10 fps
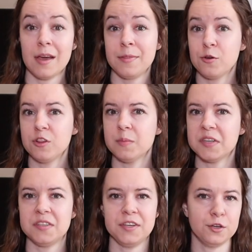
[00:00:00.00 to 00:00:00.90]
and the only
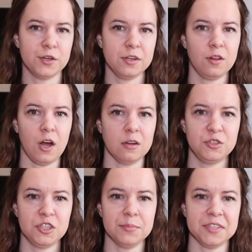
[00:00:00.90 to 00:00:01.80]
material
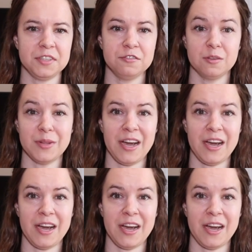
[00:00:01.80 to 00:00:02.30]
object missing from